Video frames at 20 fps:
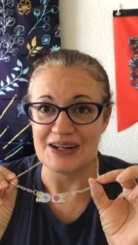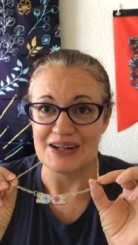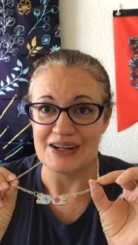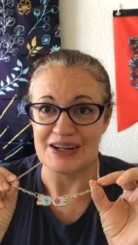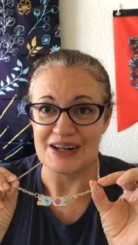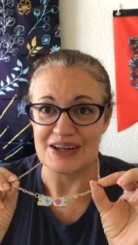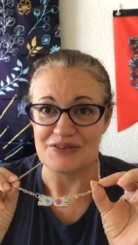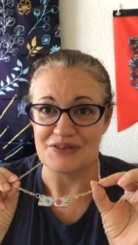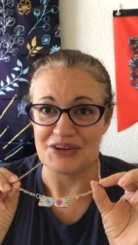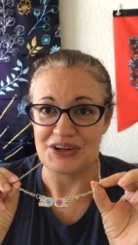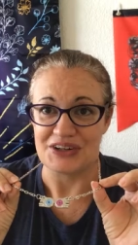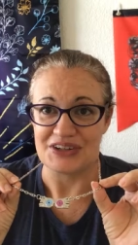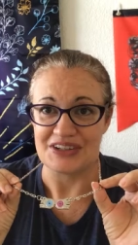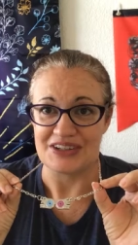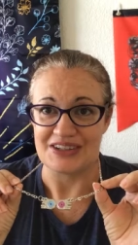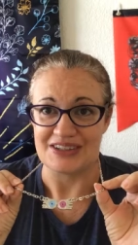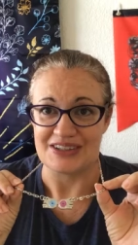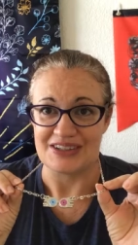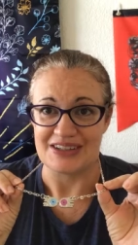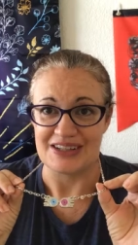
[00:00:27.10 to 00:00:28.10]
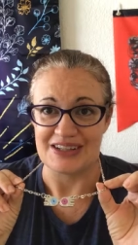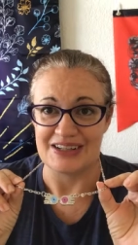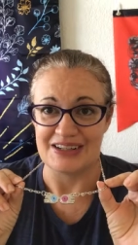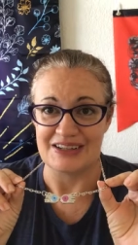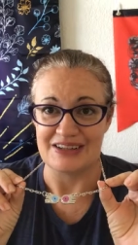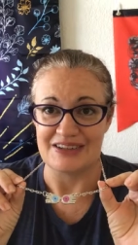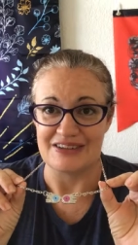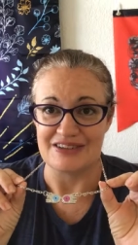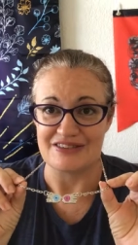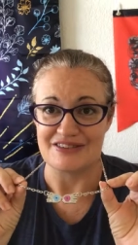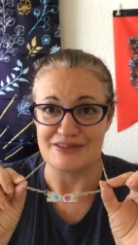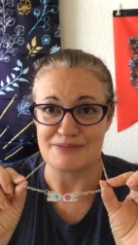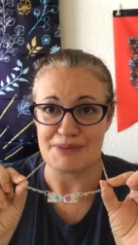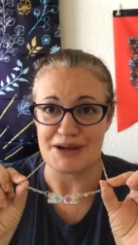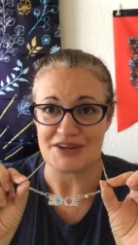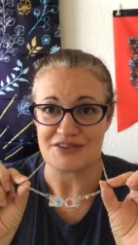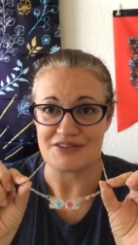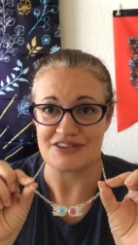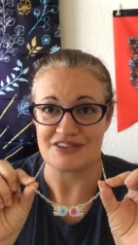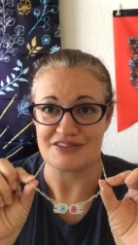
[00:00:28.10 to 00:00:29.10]
Lovegood
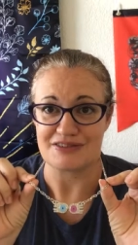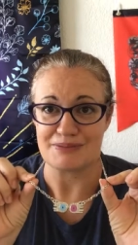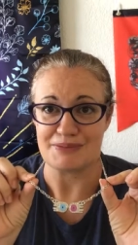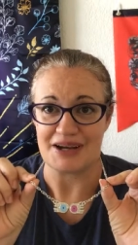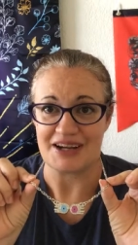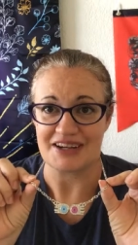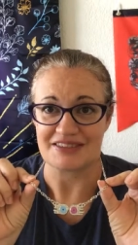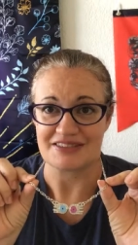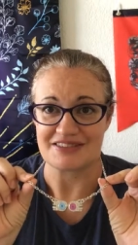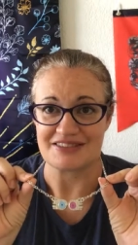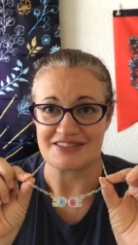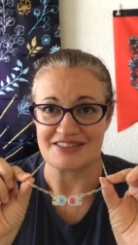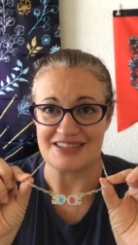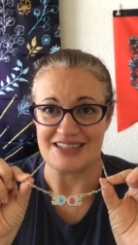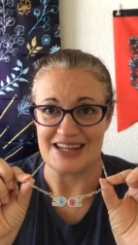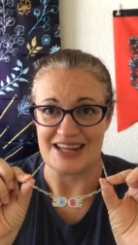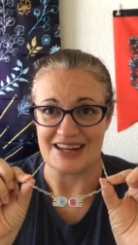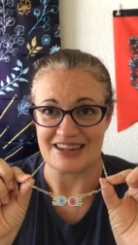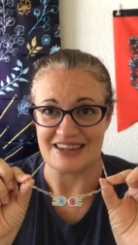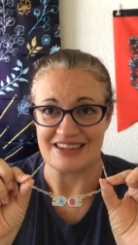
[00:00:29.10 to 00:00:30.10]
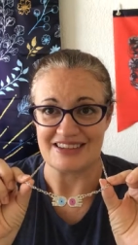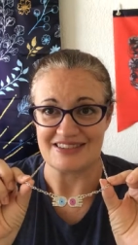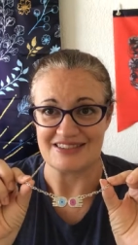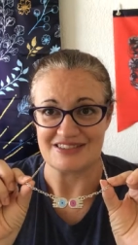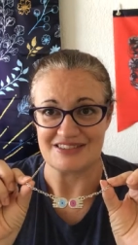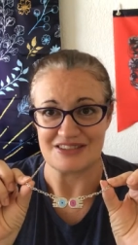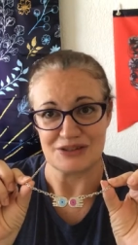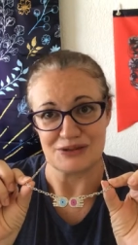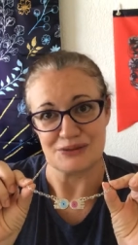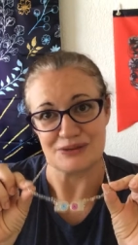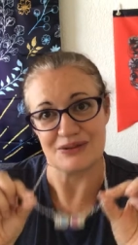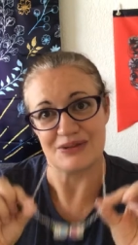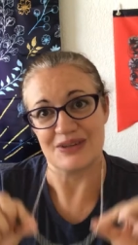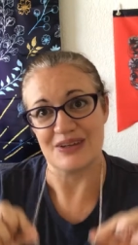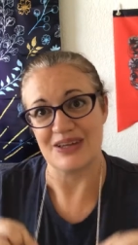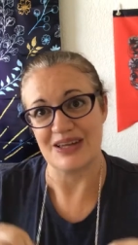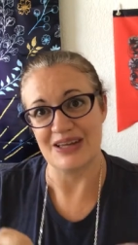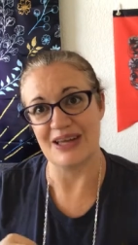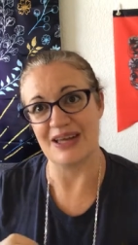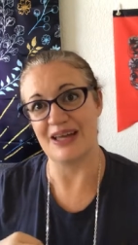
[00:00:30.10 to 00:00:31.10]
Spectra Specs necklace. So
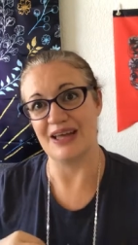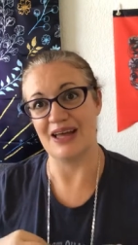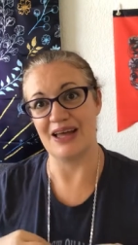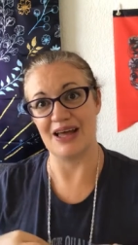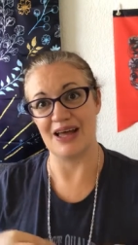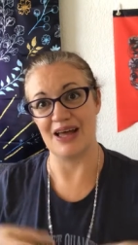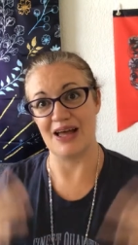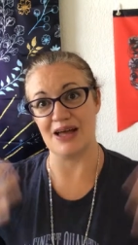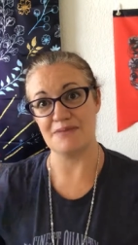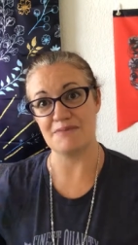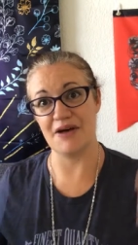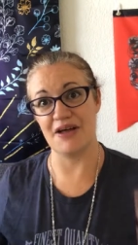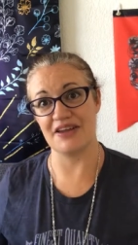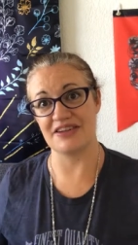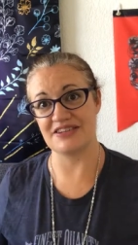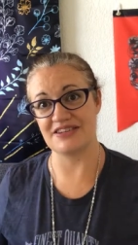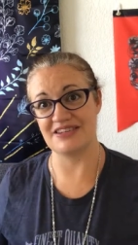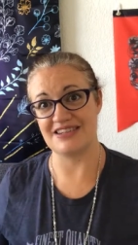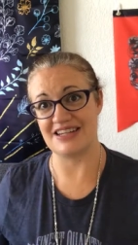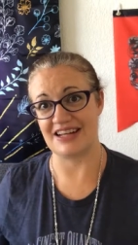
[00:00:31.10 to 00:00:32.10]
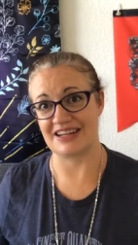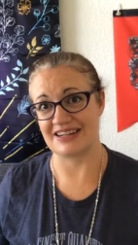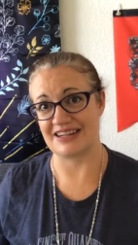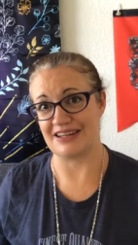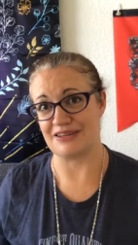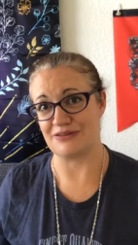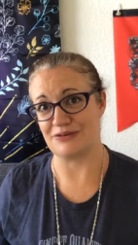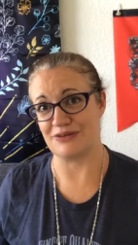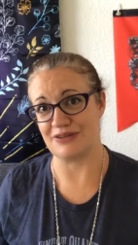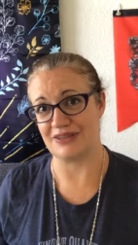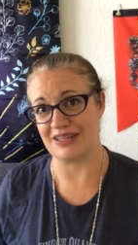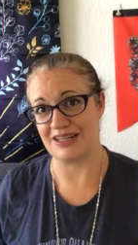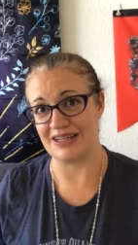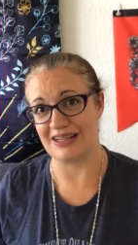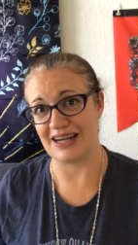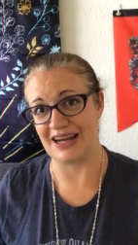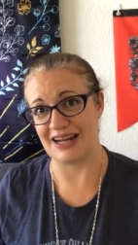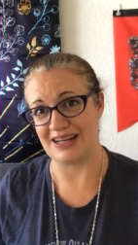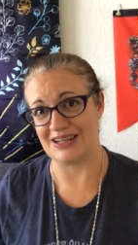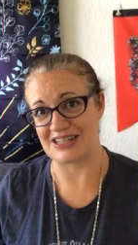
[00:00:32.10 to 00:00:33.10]
I'm all decked out for the
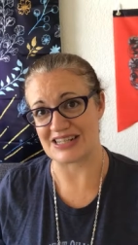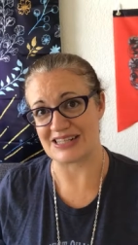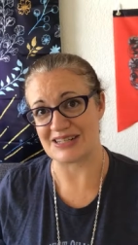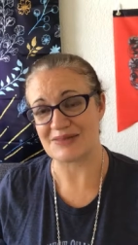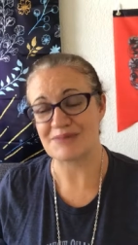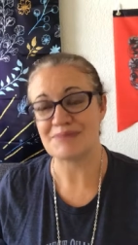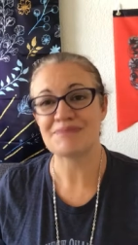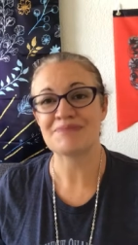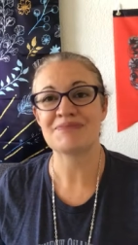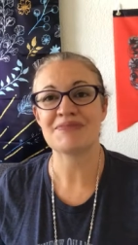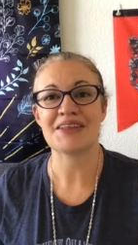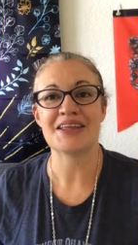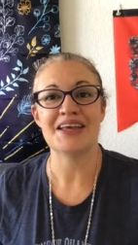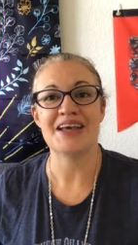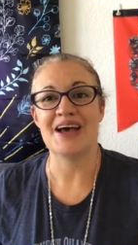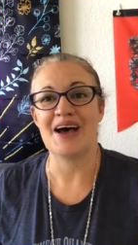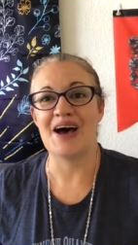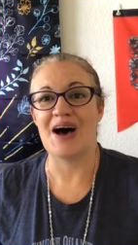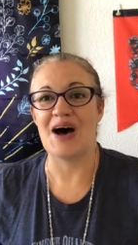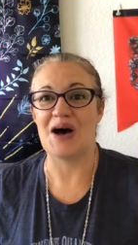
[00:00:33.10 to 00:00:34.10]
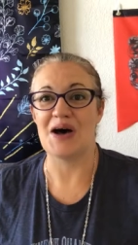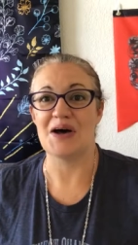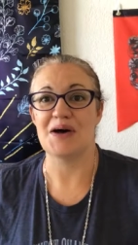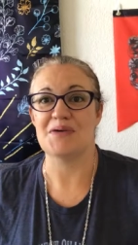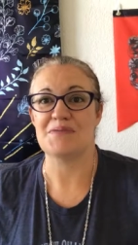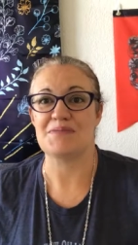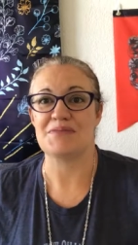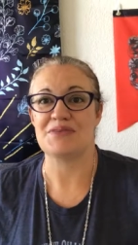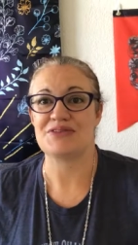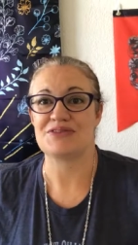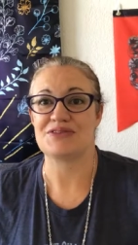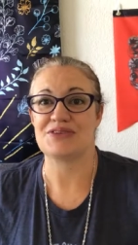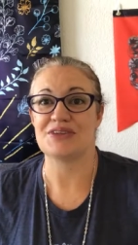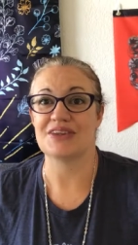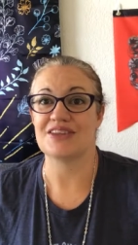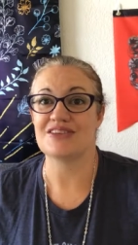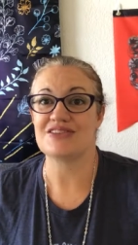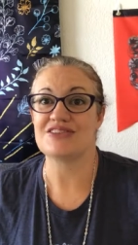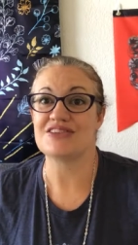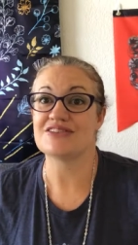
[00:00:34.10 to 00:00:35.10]
occasion. Um, so
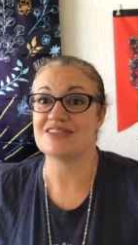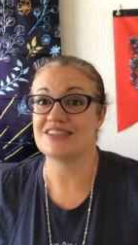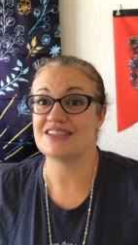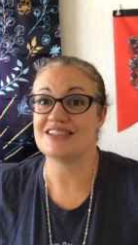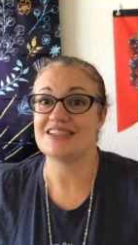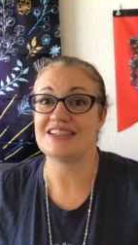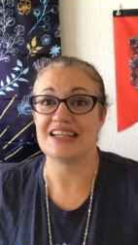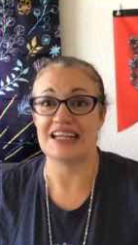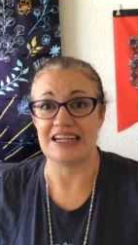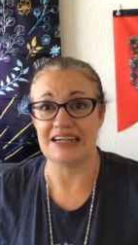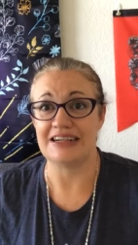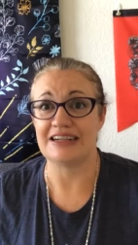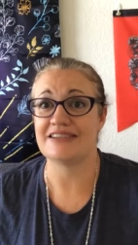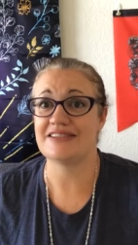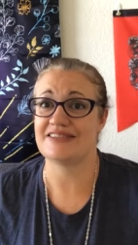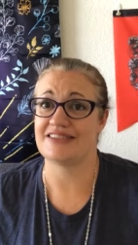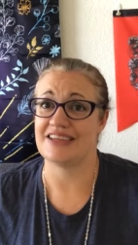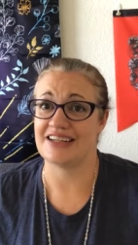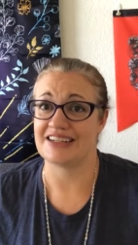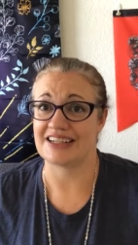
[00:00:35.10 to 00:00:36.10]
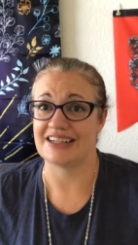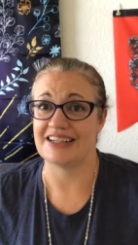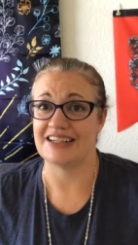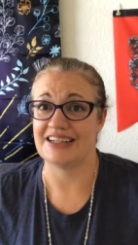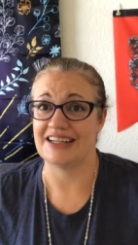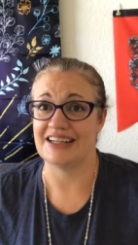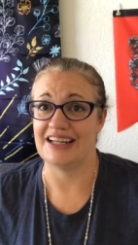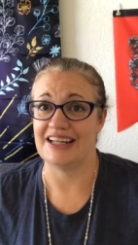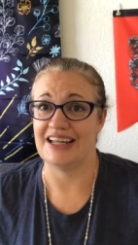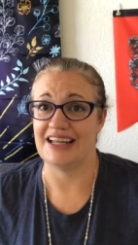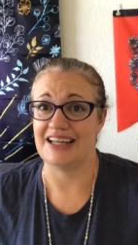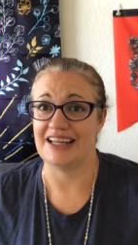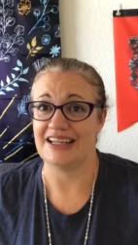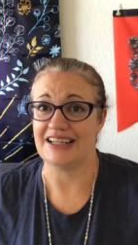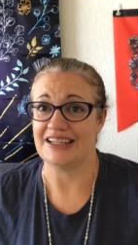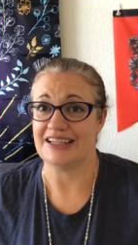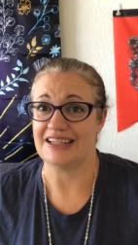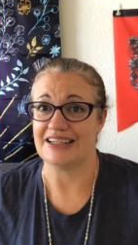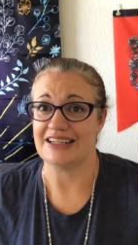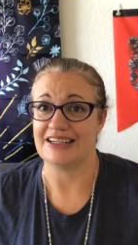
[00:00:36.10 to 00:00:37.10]
let's just take a second
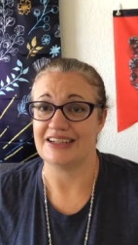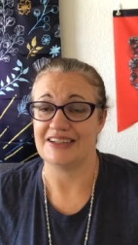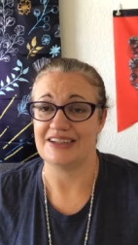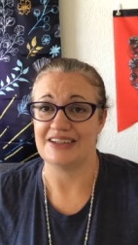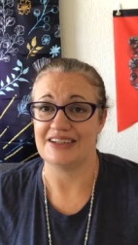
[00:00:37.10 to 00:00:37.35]
and